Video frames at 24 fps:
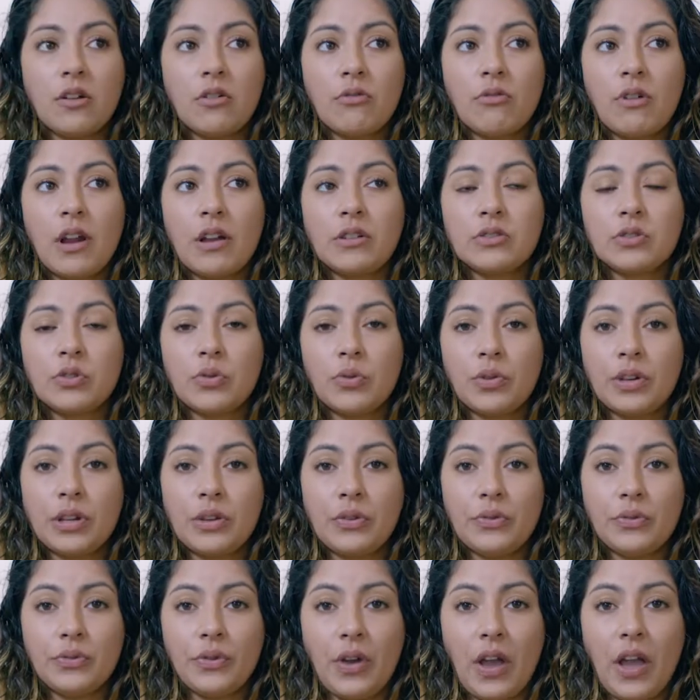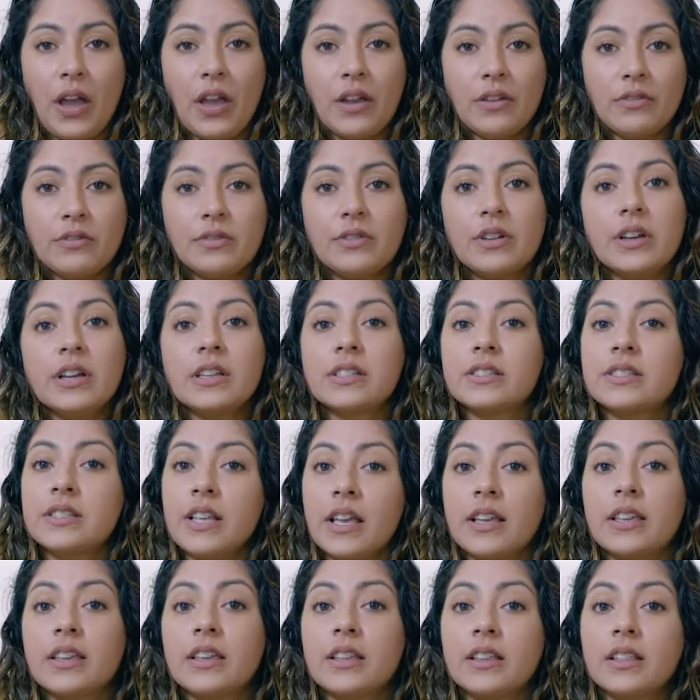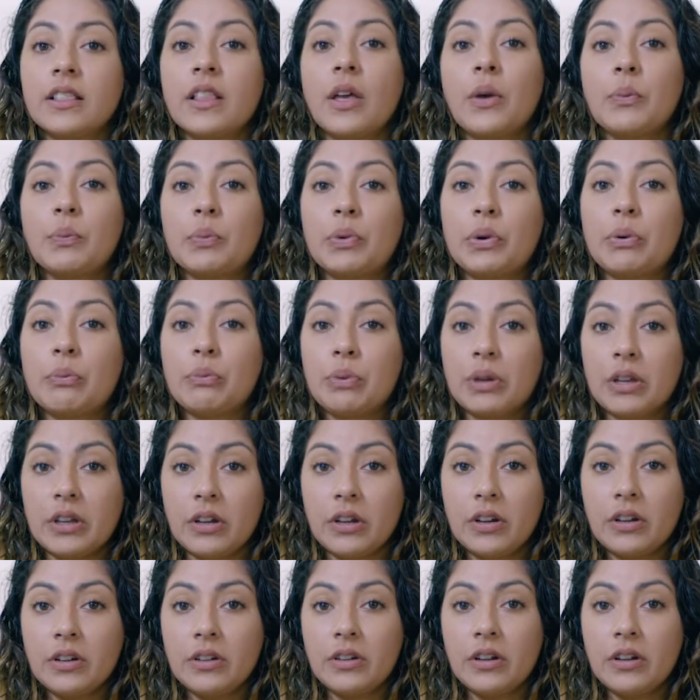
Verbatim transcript: Around 25, a second lump appeared.